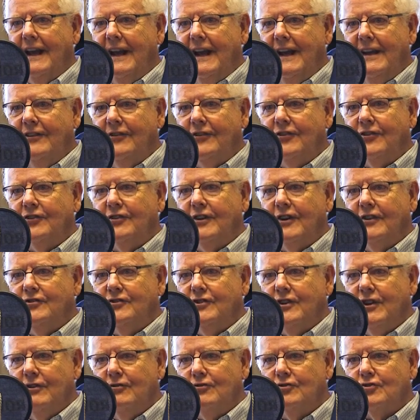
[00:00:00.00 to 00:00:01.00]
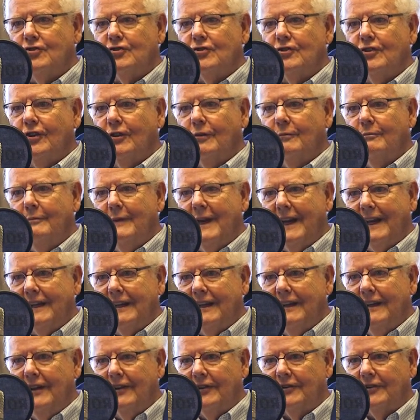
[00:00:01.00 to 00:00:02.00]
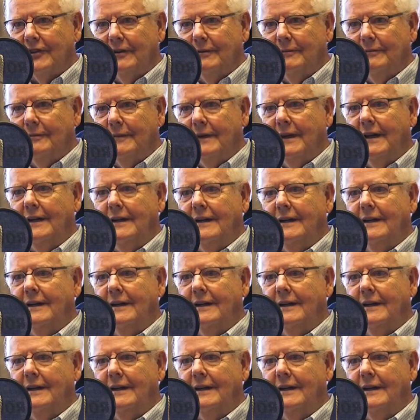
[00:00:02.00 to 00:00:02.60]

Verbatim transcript: institutional mechanism